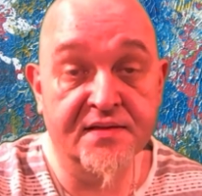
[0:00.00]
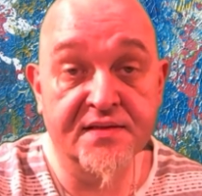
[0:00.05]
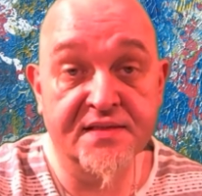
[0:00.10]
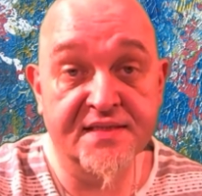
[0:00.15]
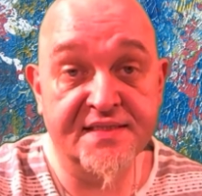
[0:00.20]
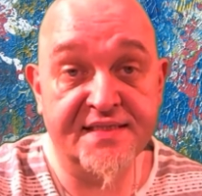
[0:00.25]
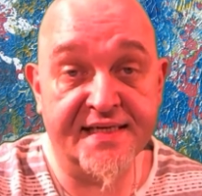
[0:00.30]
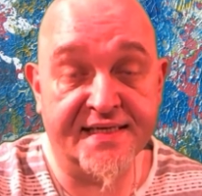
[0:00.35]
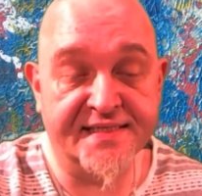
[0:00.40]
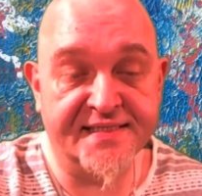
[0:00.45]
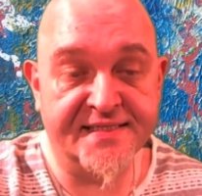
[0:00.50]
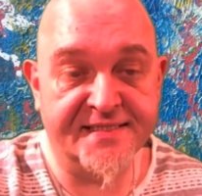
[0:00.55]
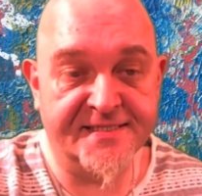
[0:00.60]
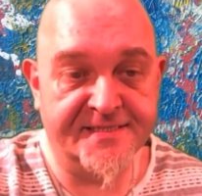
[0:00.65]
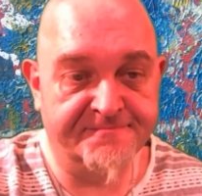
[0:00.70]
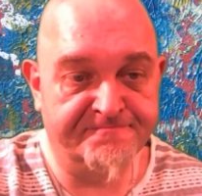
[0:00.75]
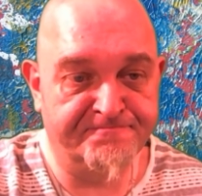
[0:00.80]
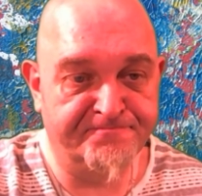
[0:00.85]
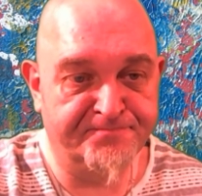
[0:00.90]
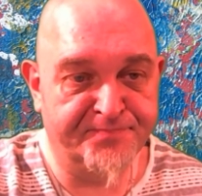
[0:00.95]

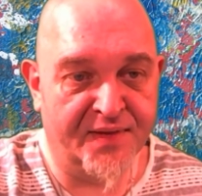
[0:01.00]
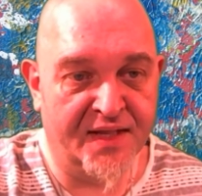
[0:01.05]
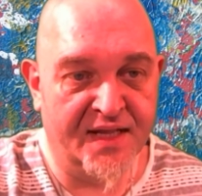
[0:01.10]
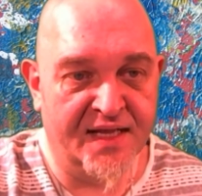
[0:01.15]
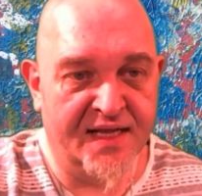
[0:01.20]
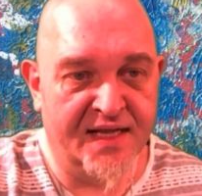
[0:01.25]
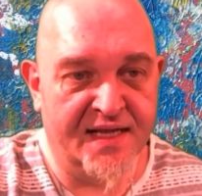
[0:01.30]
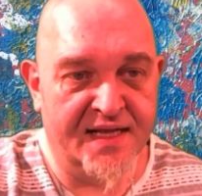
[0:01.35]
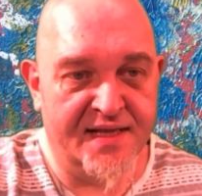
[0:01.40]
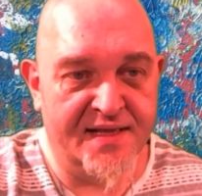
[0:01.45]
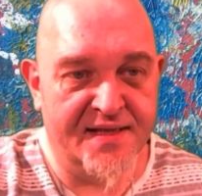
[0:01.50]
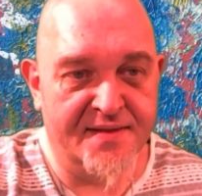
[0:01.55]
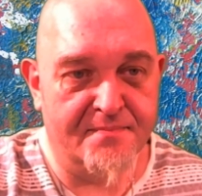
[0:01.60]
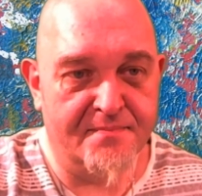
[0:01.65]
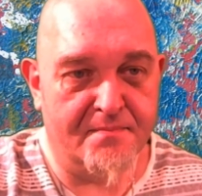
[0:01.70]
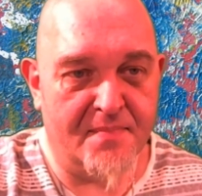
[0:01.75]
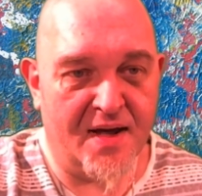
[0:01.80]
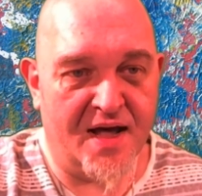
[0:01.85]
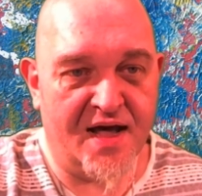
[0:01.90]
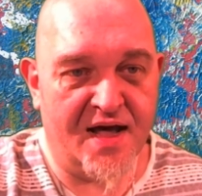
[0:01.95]
Six.
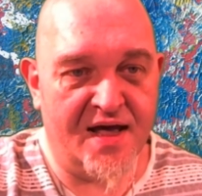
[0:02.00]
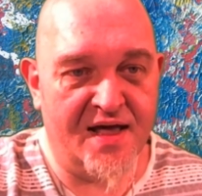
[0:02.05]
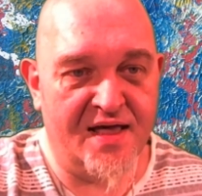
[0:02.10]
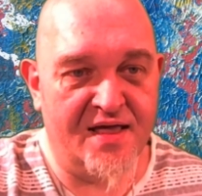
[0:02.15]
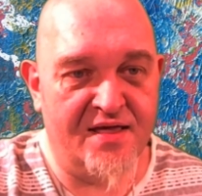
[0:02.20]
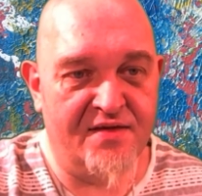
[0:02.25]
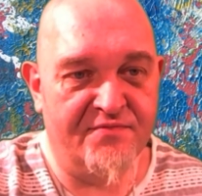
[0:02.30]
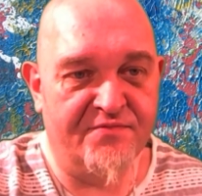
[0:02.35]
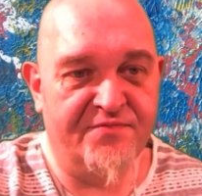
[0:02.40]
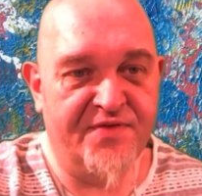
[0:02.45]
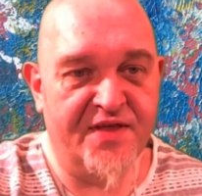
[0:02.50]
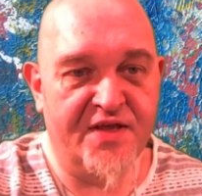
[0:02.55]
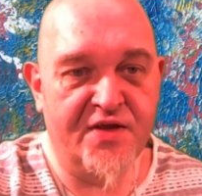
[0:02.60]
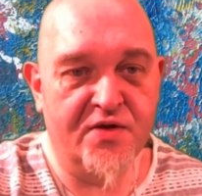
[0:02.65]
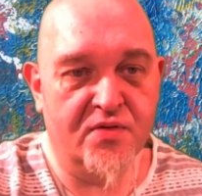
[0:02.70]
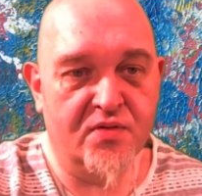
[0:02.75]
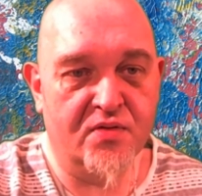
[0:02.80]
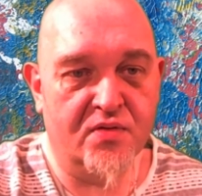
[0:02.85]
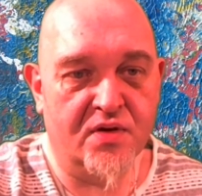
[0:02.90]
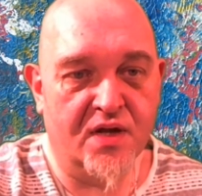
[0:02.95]
My
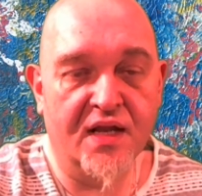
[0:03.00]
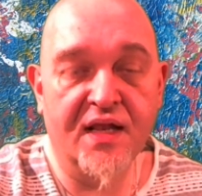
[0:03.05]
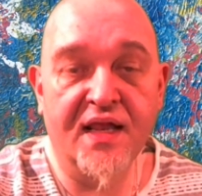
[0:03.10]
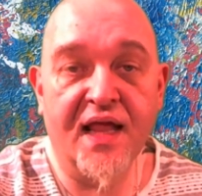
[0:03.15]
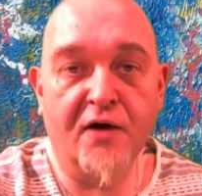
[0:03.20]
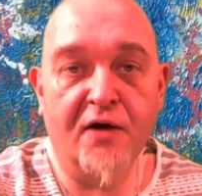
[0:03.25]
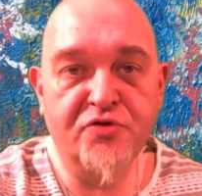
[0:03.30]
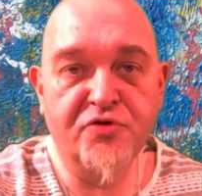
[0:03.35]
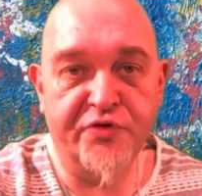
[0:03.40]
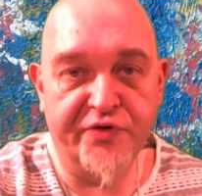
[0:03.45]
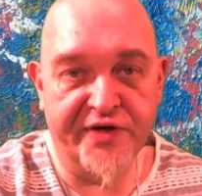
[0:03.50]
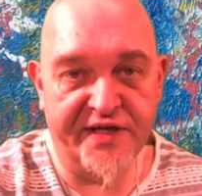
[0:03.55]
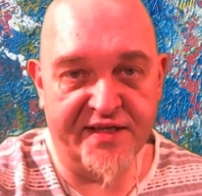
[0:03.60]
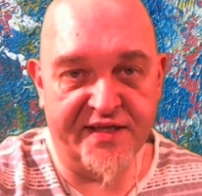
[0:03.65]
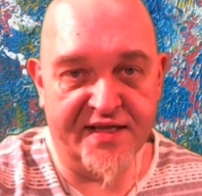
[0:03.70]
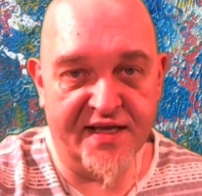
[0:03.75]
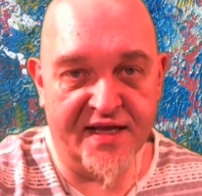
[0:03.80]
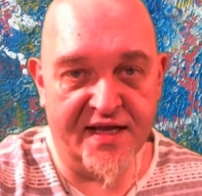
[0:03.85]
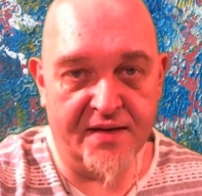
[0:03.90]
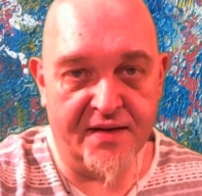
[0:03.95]
video Laundry
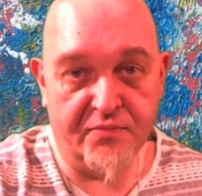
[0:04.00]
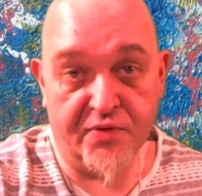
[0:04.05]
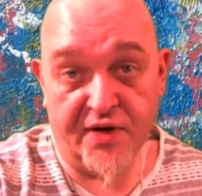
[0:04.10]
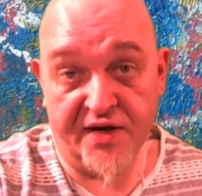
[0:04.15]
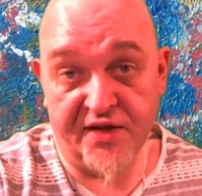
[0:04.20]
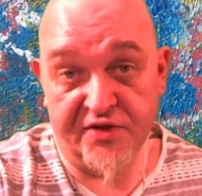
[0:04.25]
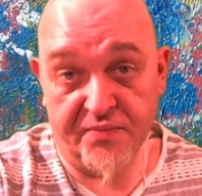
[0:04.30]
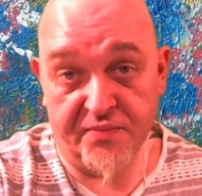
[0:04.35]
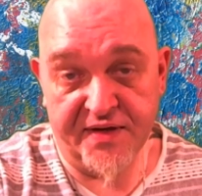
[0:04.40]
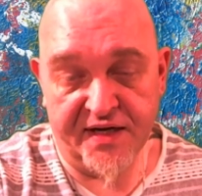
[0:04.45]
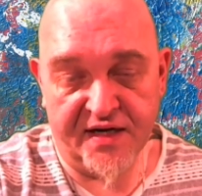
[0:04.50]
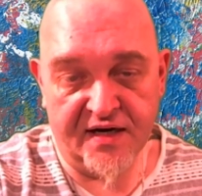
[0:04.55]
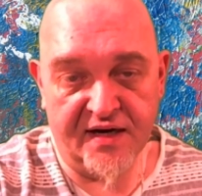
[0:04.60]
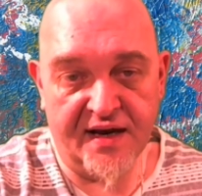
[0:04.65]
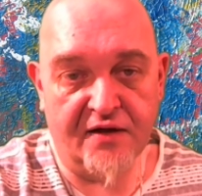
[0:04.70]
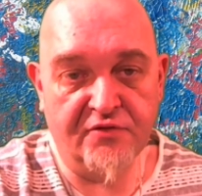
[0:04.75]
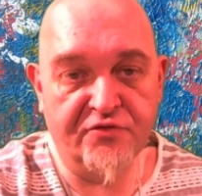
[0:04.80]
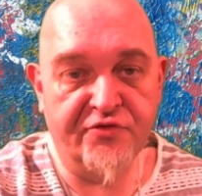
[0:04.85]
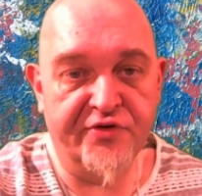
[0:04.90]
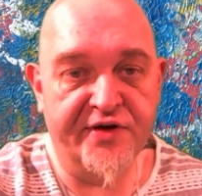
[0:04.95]
Day, Brother Dominic
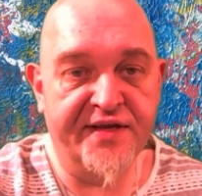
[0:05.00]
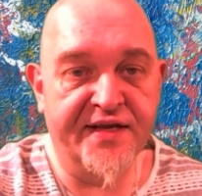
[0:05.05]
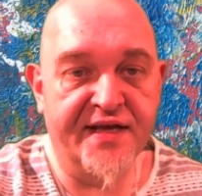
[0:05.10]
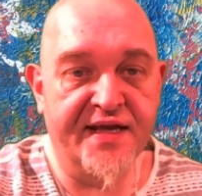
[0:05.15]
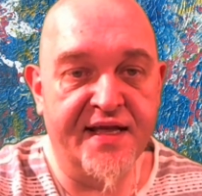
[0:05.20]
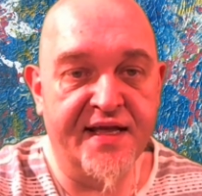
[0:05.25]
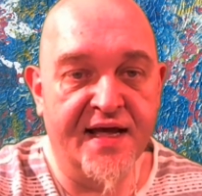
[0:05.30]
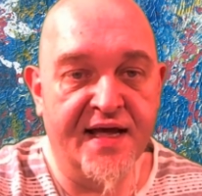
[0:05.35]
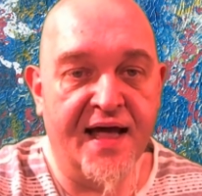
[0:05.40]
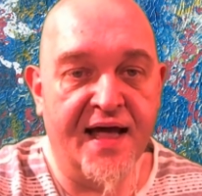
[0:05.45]
Laundry Day,